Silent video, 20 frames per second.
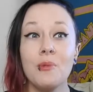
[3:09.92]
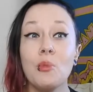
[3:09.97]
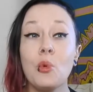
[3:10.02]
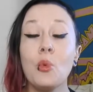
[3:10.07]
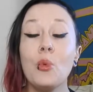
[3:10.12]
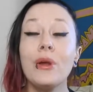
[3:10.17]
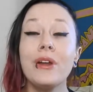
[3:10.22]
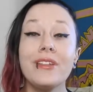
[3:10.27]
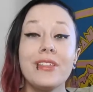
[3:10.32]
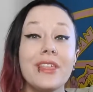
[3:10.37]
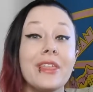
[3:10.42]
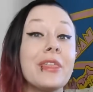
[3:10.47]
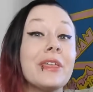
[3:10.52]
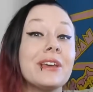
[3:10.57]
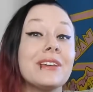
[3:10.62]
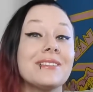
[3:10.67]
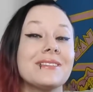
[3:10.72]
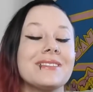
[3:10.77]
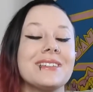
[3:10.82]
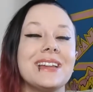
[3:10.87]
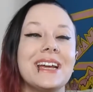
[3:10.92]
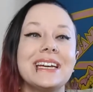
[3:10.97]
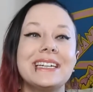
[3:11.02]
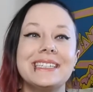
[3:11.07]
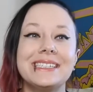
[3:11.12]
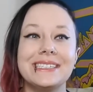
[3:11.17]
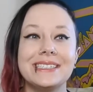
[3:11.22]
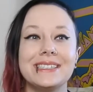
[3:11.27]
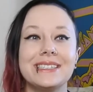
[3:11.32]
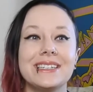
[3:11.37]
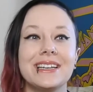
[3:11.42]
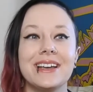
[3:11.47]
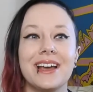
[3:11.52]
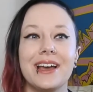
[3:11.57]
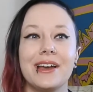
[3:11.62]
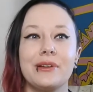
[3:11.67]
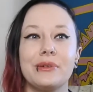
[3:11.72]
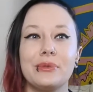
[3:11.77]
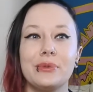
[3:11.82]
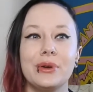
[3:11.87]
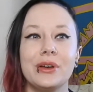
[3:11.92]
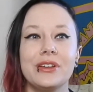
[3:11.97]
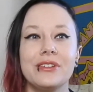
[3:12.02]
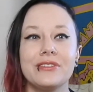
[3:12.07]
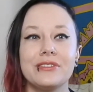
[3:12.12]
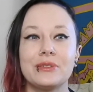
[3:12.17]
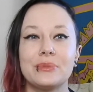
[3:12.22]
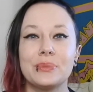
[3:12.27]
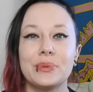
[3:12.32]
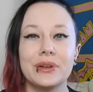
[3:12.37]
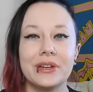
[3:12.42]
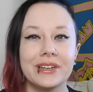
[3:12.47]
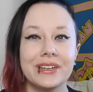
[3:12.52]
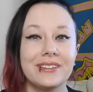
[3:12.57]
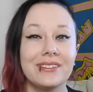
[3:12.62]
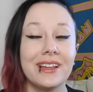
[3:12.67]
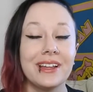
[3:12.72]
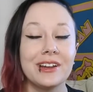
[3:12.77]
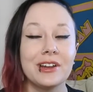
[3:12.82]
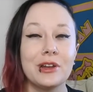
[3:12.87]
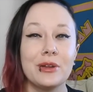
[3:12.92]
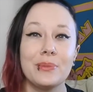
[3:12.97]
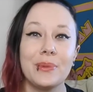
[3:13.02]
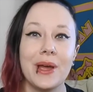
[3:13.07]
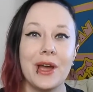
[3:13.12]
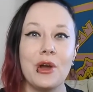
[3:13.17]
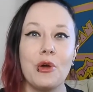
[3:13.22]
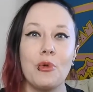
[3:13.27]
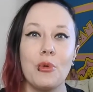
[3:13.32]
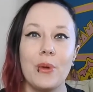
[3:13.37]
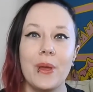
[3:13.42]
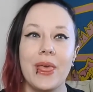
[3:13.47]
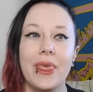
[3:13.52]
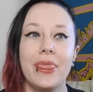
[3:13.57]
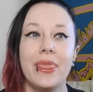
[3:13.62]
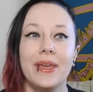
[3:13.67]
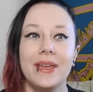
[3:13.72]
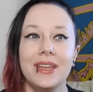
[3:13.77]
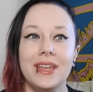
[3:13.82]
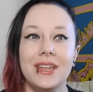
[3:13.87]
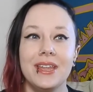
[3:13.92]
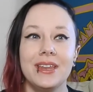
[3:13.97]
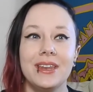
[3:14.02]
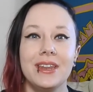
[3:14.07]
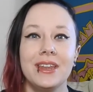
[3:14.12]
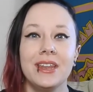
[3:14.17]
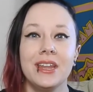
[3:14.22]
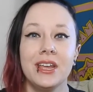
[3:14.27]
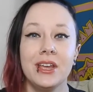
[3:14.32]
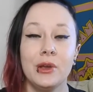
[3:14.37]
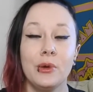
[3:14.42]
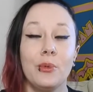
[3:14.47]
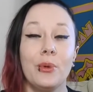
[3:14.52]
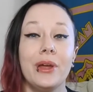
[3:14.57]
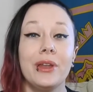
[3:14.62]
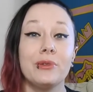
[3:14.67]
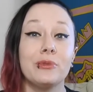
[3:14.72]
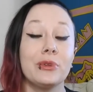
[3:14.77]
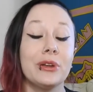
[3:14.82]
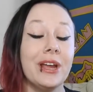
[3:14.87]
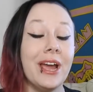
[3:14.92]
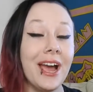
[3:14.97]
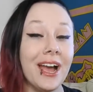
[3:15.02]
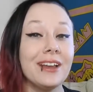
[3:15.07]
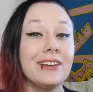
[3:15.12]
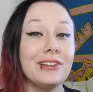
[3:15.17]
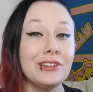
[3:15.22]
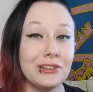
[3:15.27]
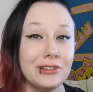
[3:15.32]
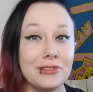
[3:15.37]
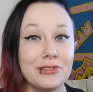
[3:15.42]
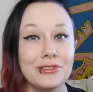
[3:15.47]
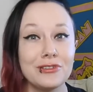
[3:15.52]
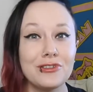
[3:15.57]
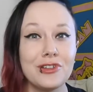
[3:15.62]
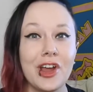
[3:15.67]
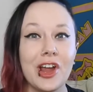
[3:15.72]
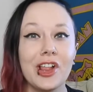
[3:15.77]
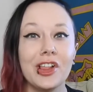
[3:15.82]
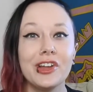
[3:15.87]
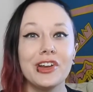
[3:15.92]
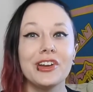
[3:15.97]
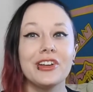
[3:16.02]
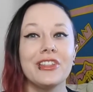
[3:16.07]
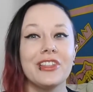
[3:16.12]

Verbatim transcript: One of the things that I did say I was pretty excited about when reacting to the trailer,